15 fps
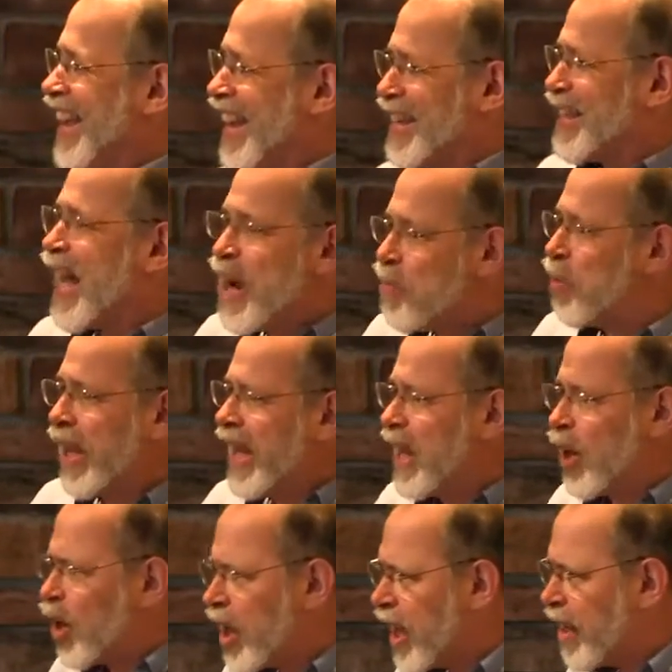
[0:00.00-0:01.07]
It's not a
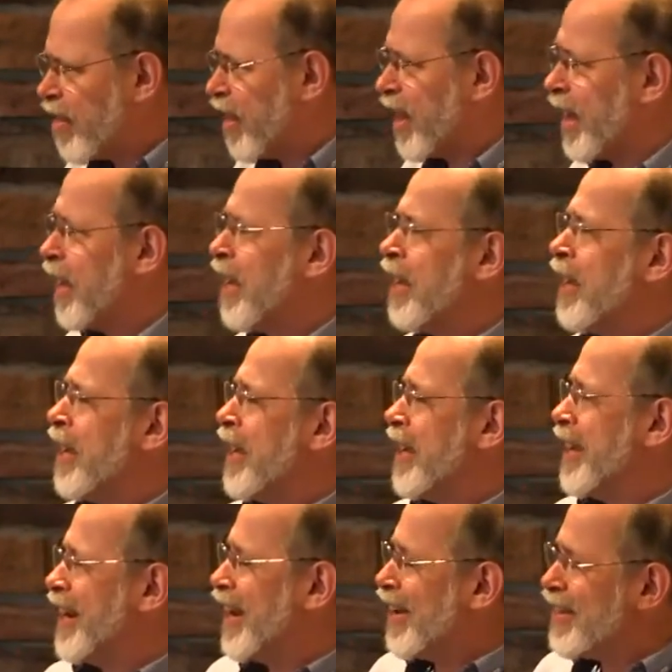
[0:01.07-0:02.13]
playing hooky thing,
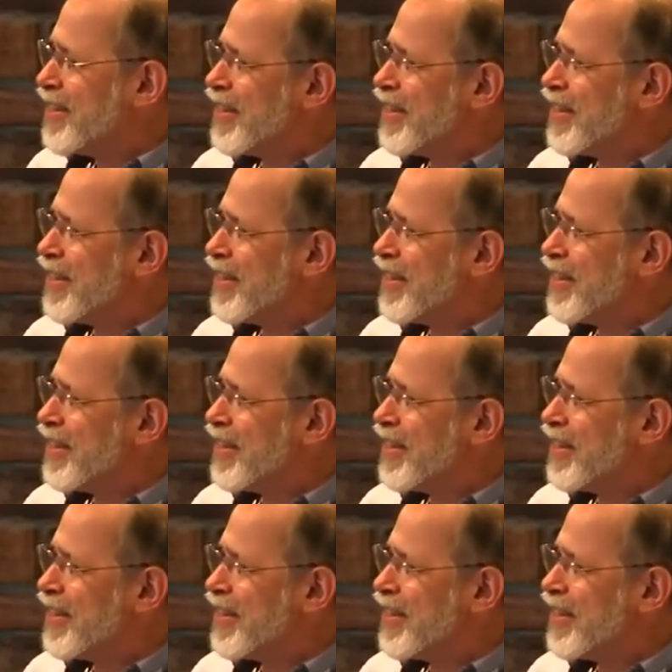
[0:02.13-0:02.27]
you know.